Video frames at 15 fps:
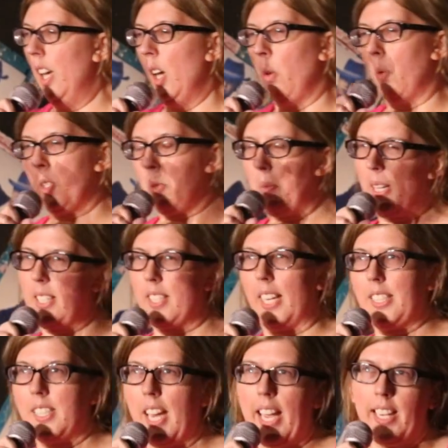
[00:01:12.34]
which means
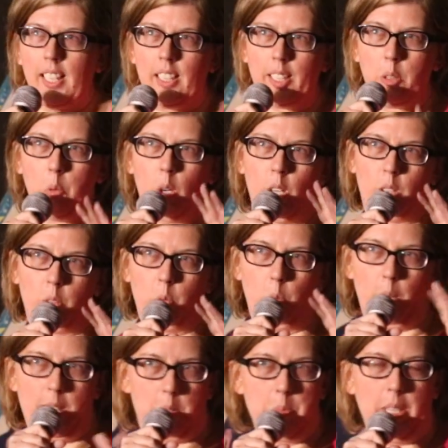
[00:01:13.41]
they technically work
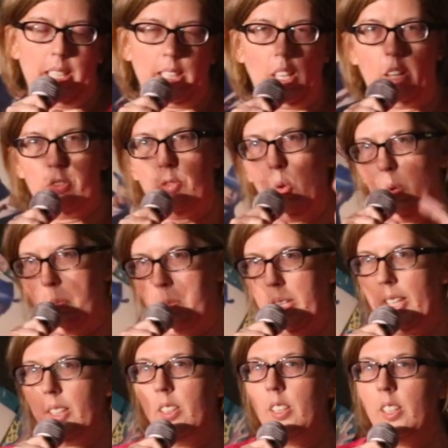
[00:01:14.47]
with me, not for
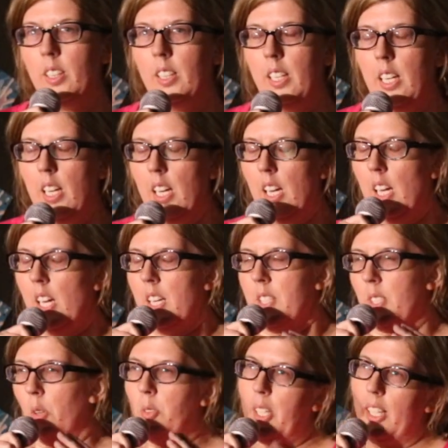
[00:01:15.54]
me.
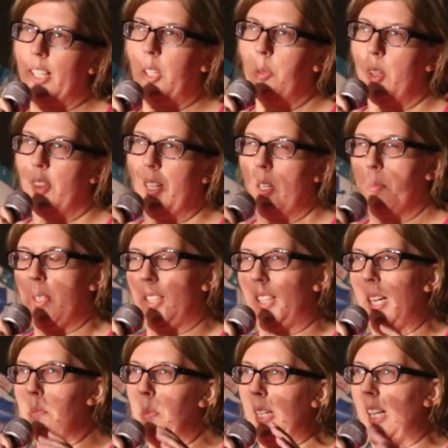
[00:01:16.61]
So dealing with them
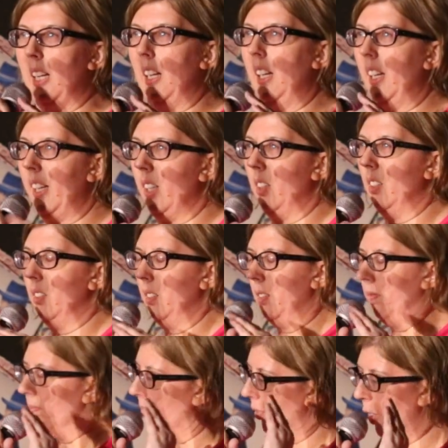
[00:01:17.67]
can be a little
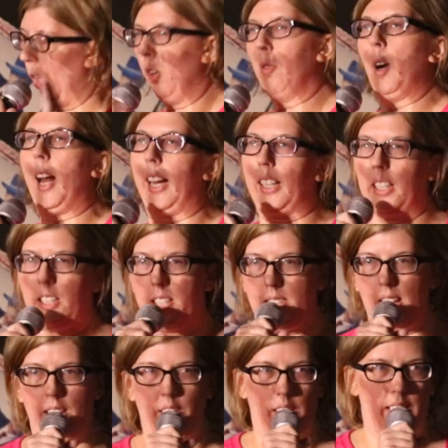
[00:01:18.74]
nerve-wracking, to
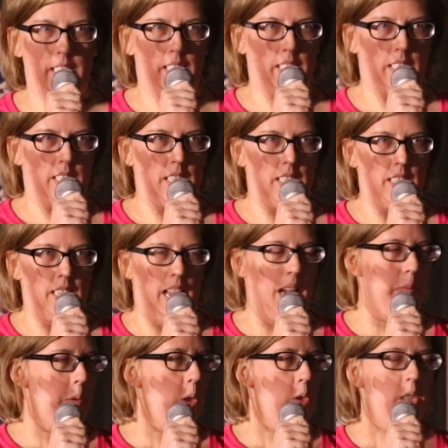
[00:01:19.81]
say the least.
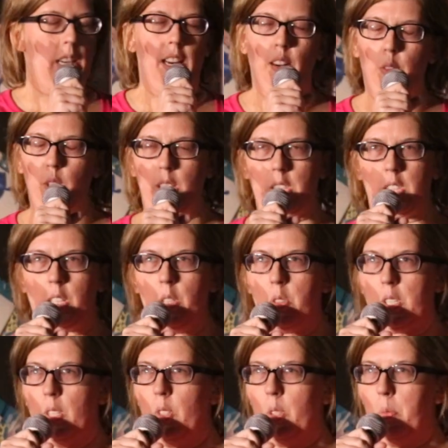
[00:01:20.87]
I'm used to every excuse
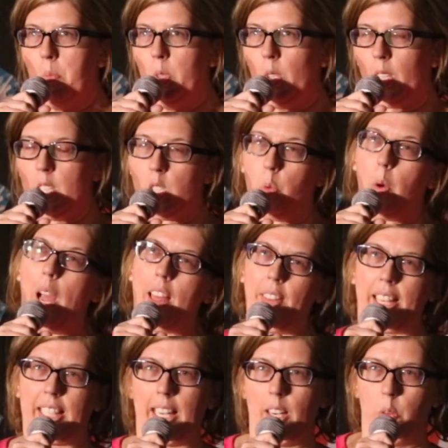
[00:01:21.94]
under the book as to why
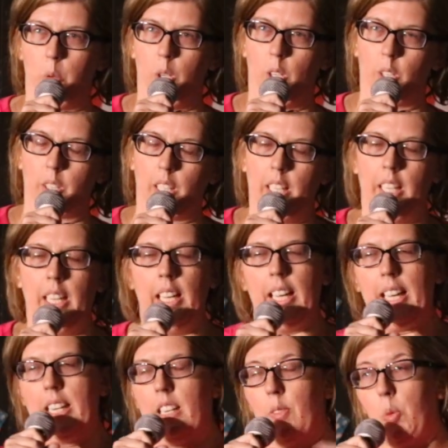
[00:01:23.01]
they can't work,
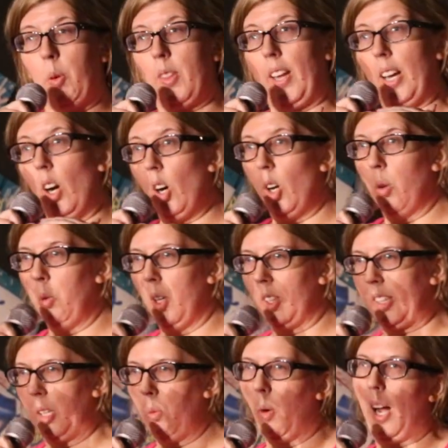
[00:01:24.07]
and even when they are
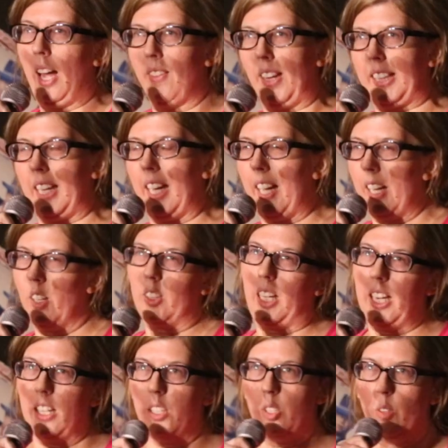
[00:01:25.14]
working, why they can or
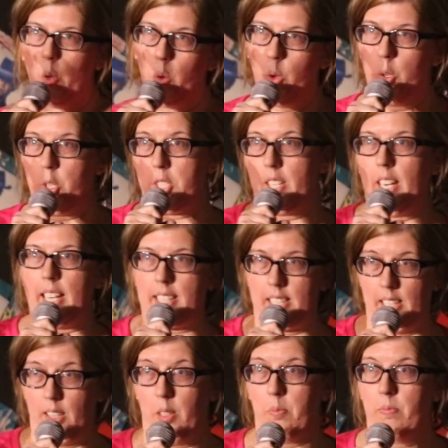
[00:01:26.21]
can't do the orders that I
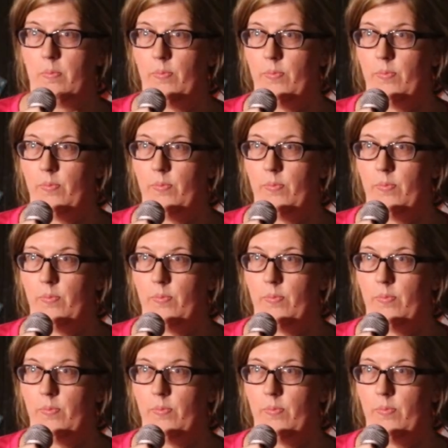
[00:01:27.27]
send them.